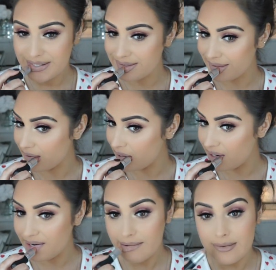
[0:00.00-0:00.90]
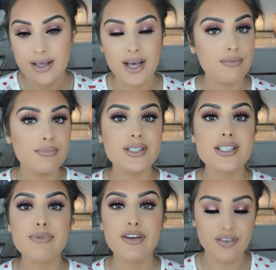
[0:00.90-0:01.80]
So yeah, this
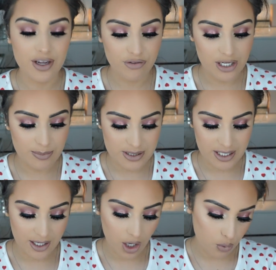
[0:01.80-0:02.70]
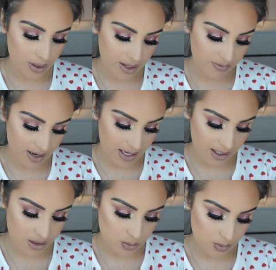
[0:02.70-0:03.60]
is my favourite lipstick. I'll leave a
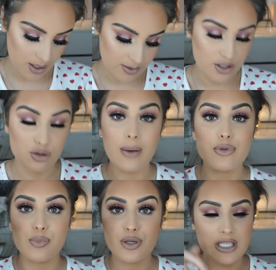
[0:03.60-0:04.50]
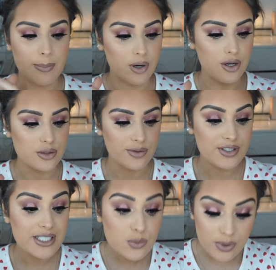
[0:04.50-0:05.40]
link to it in the description box down below. So
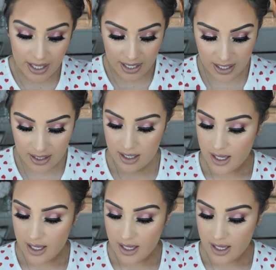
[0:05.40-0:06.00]
if you did want to get it,